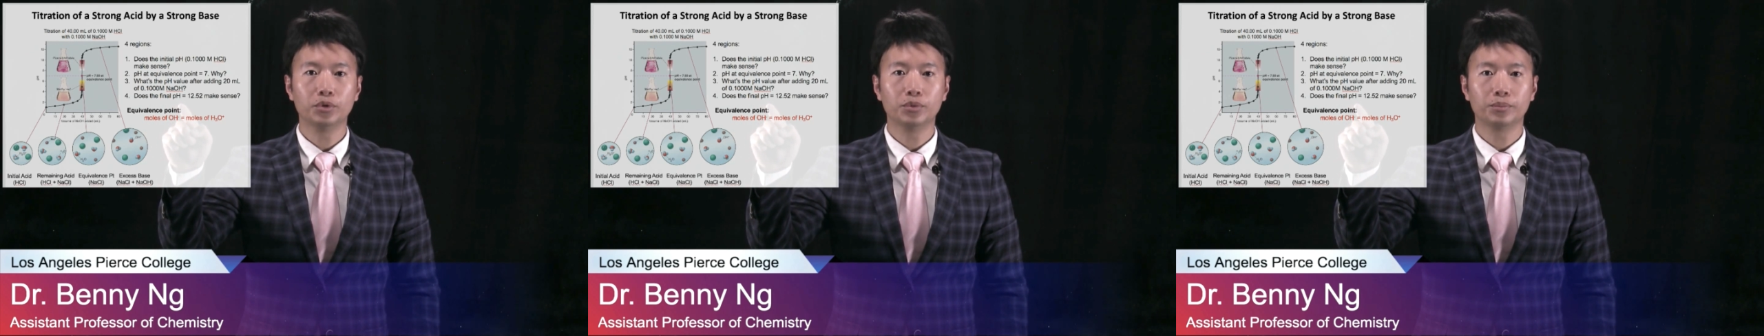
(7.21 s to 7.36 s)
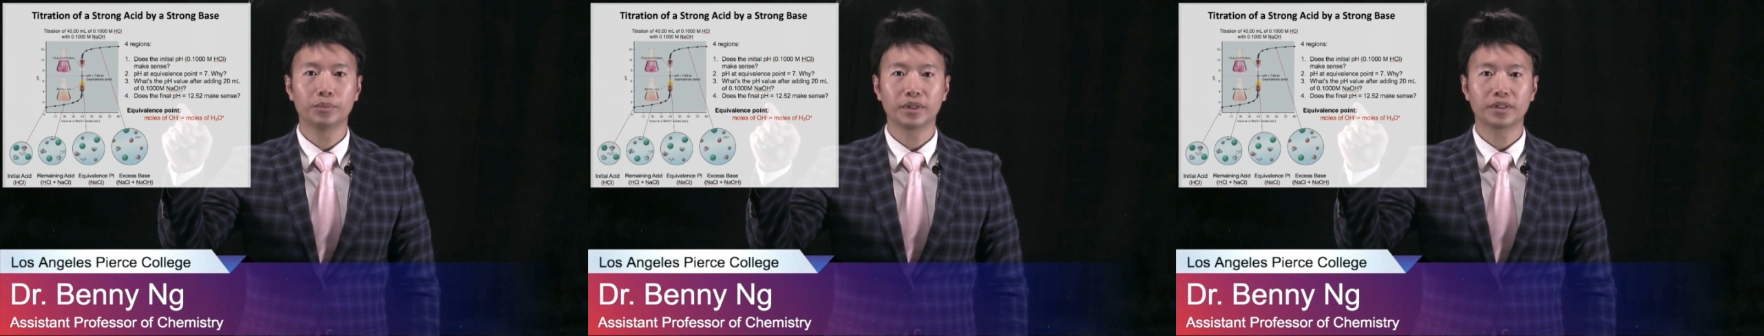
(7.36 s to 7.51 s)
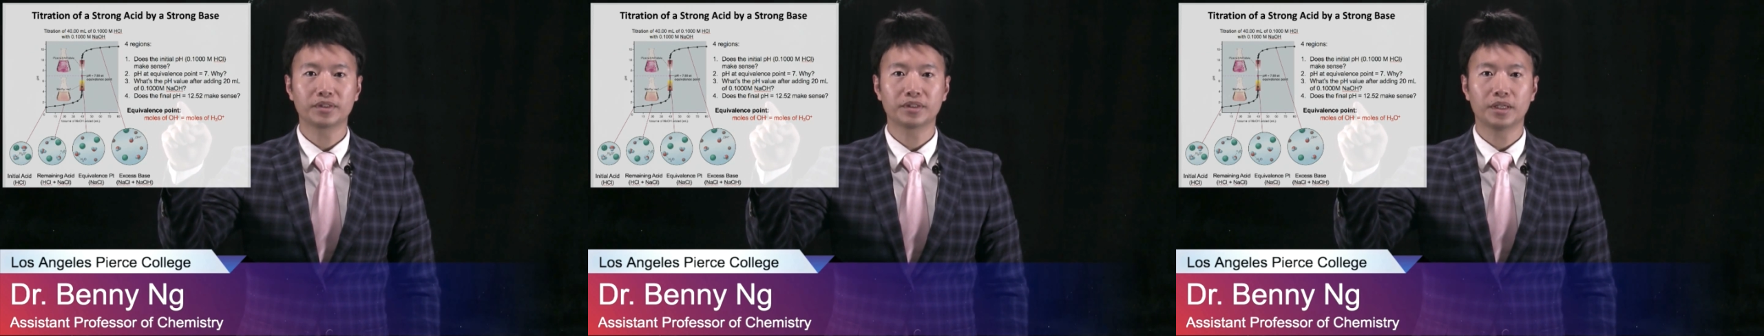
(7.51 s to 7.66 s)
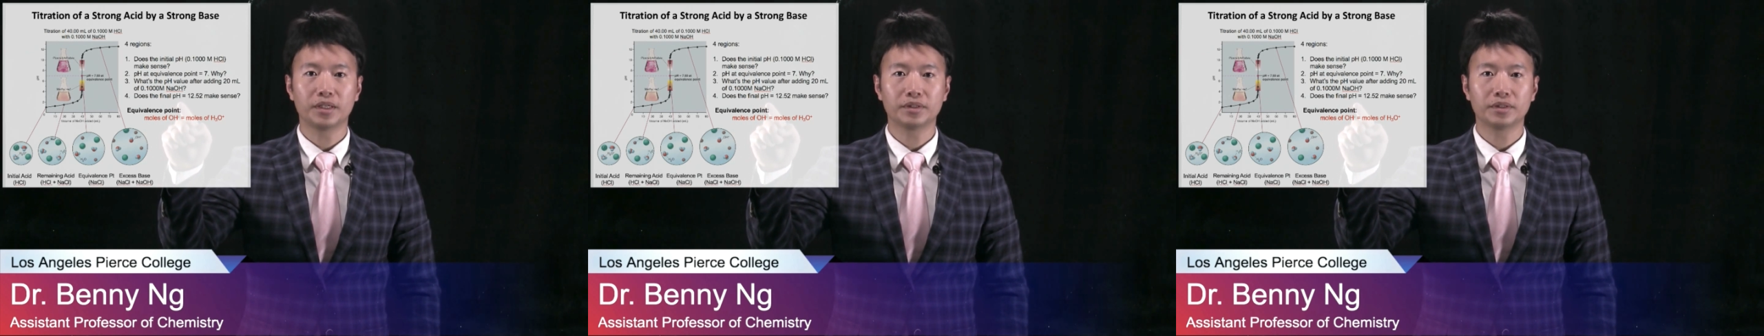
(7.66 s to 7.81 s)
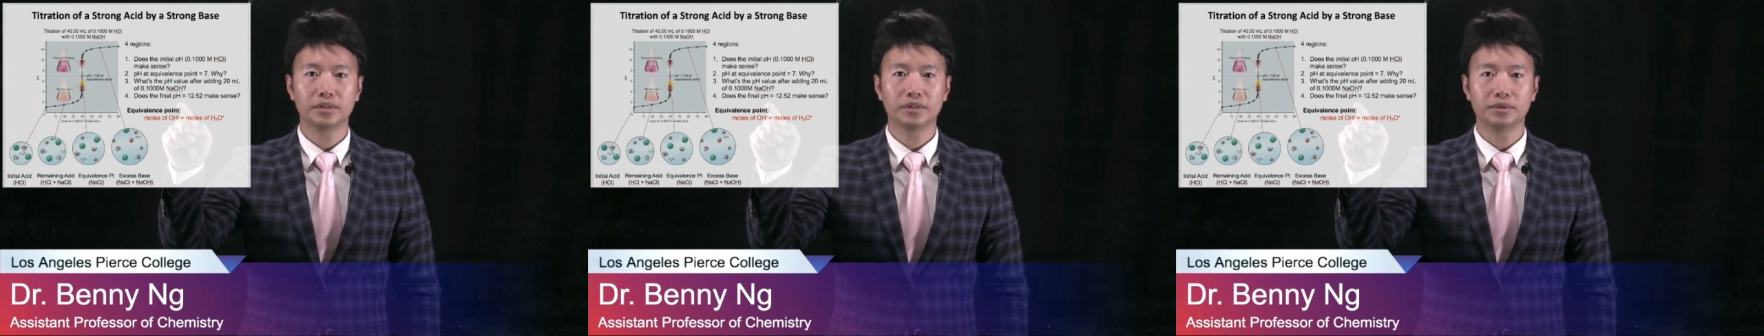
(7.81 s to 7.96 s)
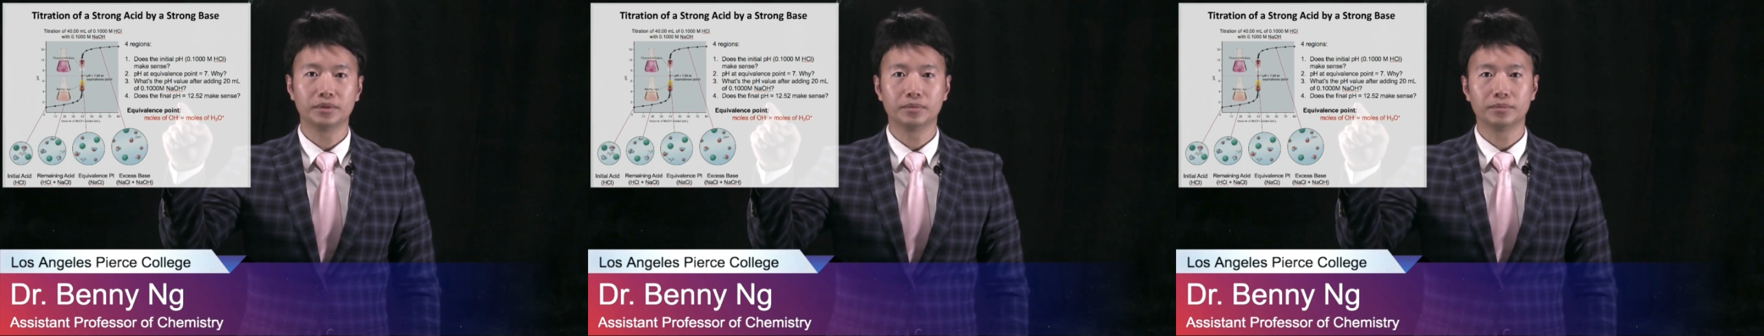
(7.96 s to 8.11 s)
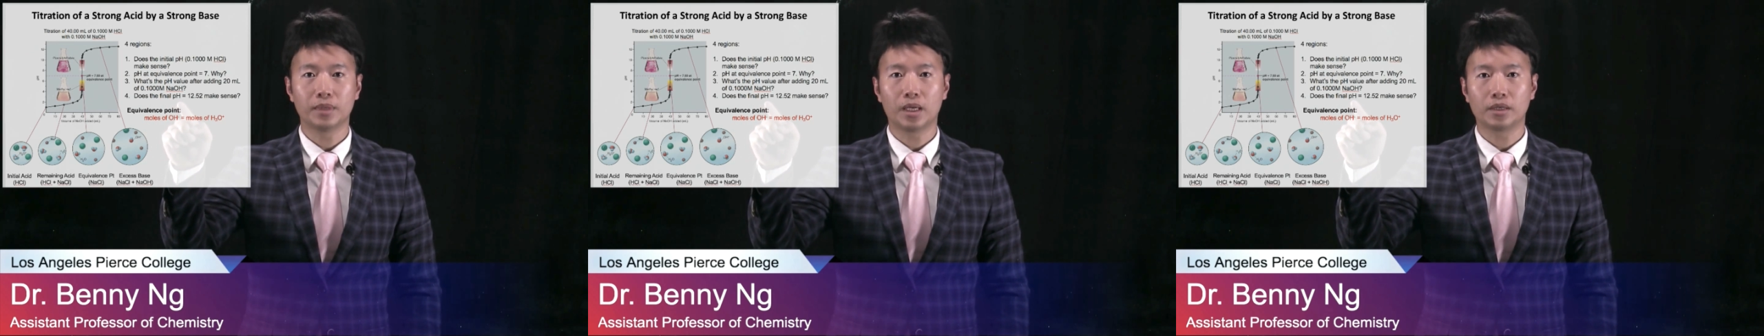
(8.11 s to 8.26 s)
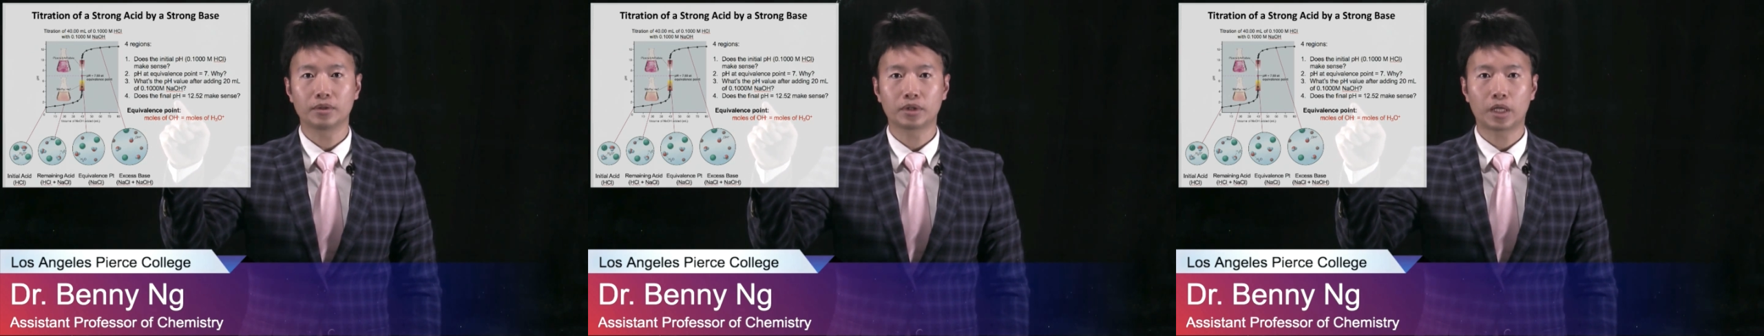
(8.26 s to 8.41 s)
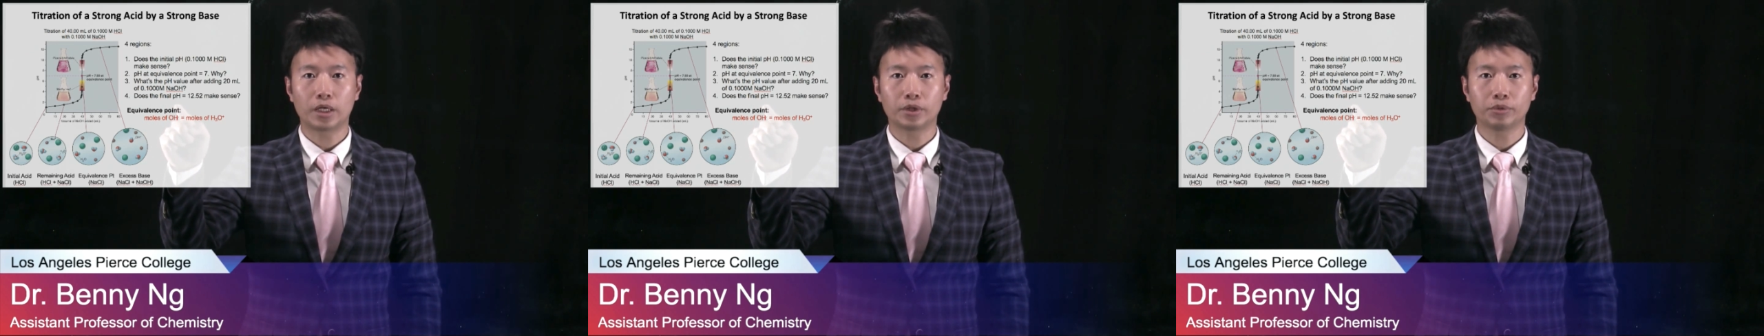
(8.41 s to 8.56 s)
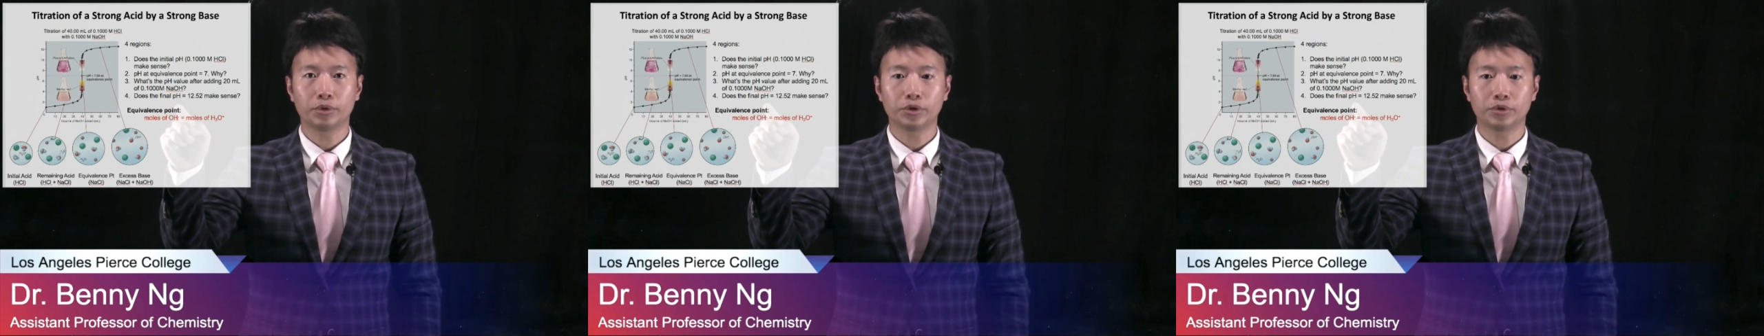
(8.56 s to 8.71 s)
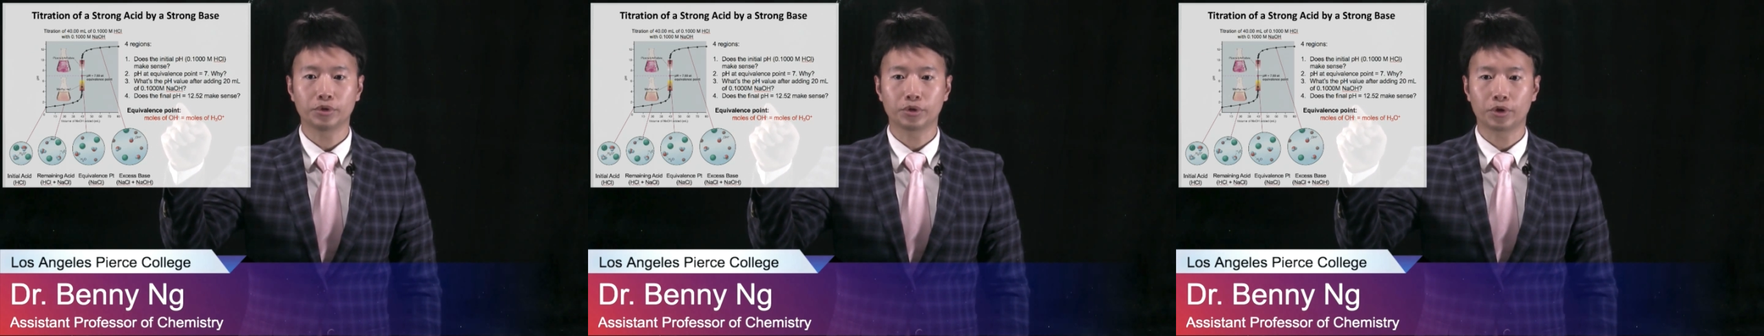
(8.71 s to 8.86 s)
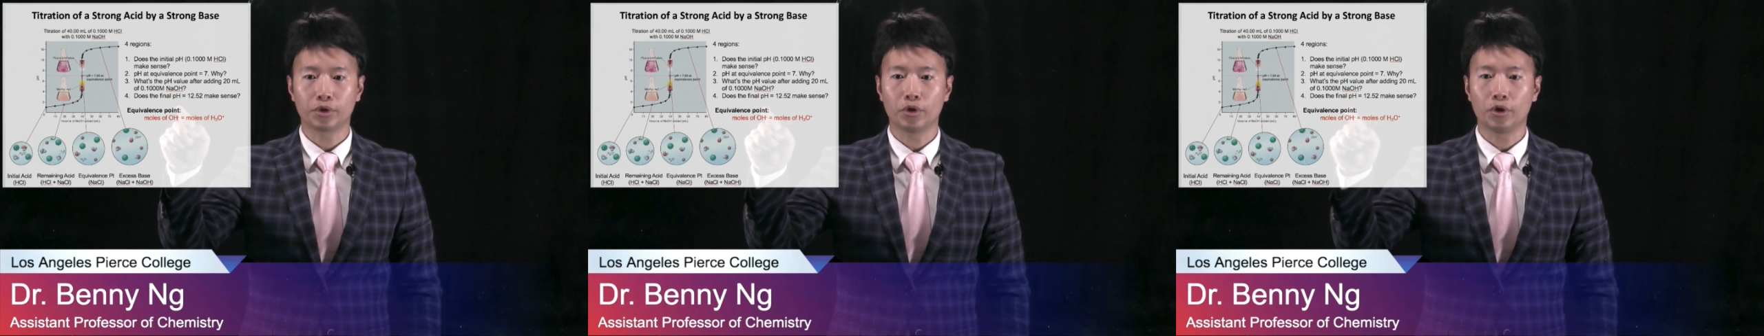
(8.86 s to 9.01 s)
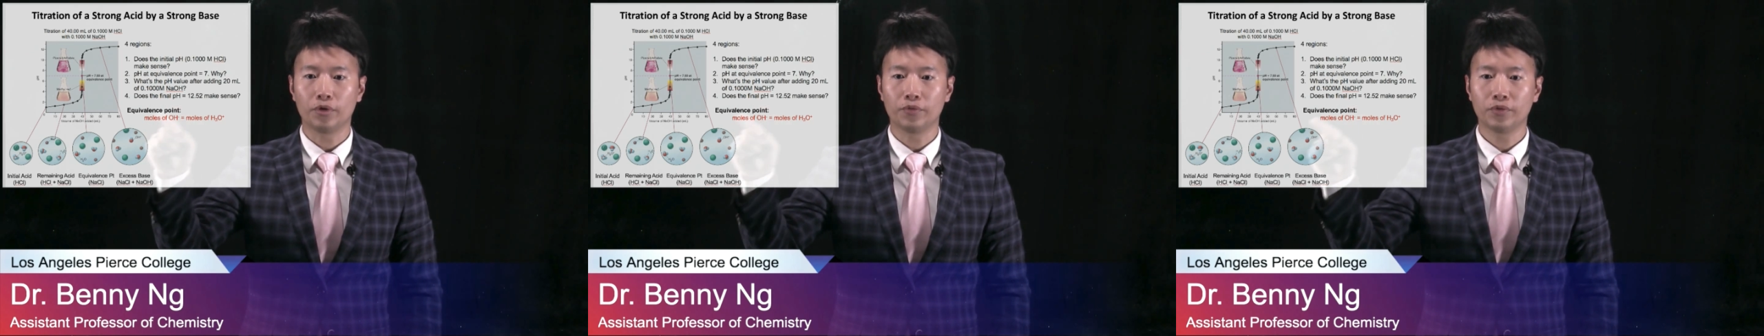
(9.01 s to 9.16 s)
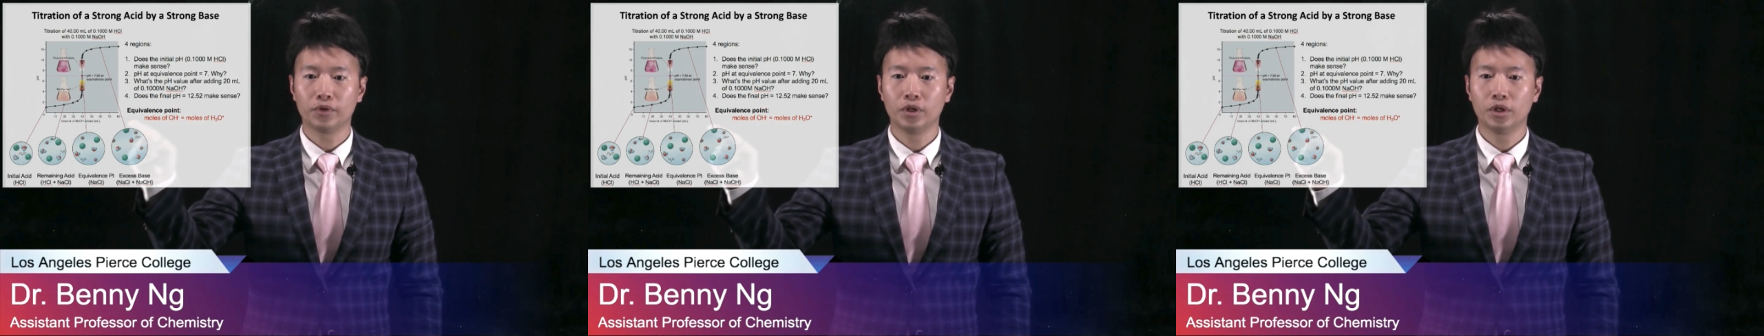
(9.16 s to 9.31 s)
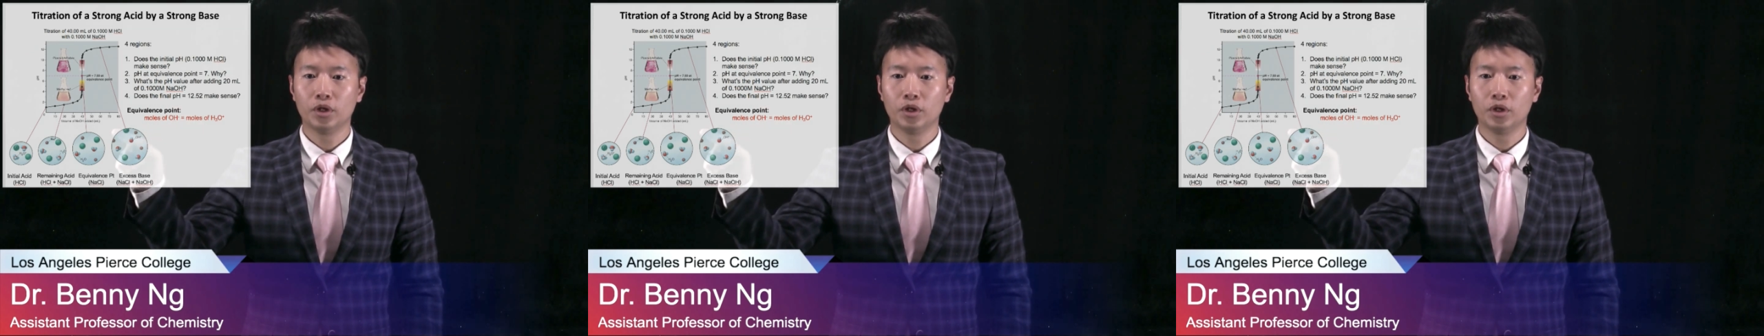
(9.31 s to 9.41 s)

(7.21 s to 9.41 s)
make sense in our titration curve?